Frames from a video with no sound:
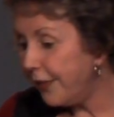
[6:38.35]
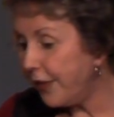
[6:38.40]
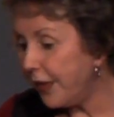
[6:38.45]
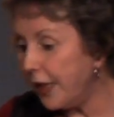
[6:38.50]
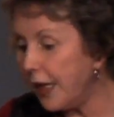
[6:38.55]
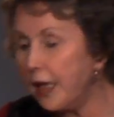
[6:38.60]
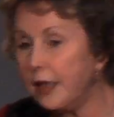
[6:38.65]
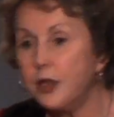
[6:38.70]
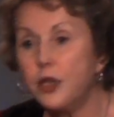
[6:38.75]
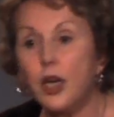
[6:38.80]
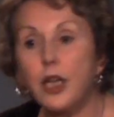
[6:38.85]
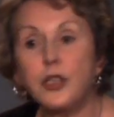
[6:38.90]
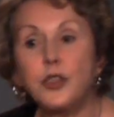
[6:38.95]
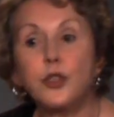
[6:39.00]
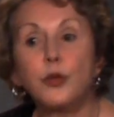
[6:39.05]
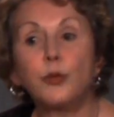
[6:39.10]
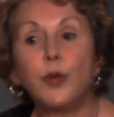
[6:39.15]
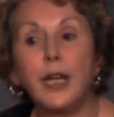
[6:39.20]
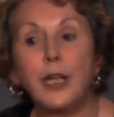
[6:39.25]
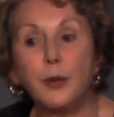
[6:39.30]
the young
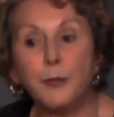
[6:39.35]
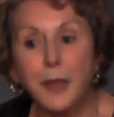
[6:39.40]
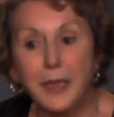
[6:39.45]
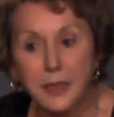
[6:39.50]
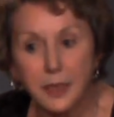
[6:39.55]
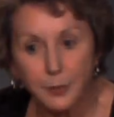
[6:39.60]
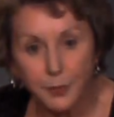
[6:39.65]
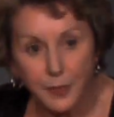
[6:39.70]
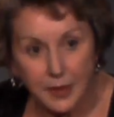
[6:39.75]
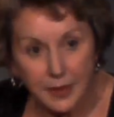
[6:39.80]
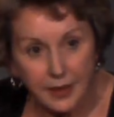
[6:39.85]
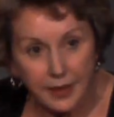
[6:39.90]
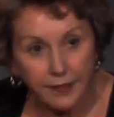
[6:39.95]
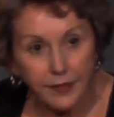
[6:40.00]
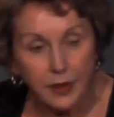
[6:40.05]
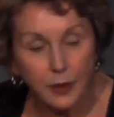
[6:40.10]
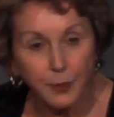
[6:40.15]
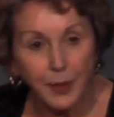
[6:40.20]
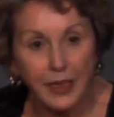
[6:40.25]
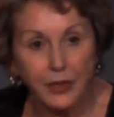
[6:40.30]
doctor recommends him to see
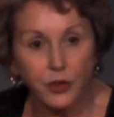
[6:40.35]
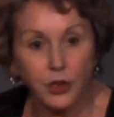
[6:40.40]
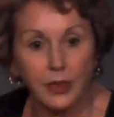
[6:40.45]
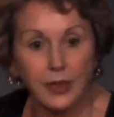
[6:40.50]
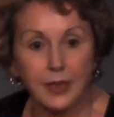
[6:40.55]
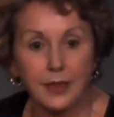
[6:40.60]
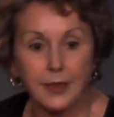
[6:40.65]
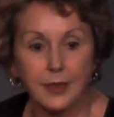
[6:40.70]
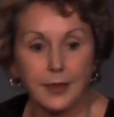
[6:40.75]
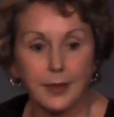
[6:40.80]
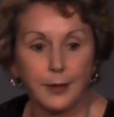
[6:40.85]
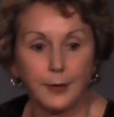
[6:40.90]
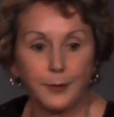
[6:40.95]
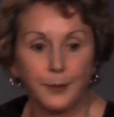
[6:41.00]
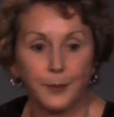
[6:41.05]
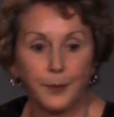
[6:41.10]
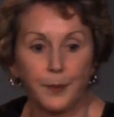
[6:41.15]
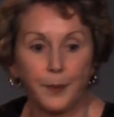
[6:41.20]
the specialist.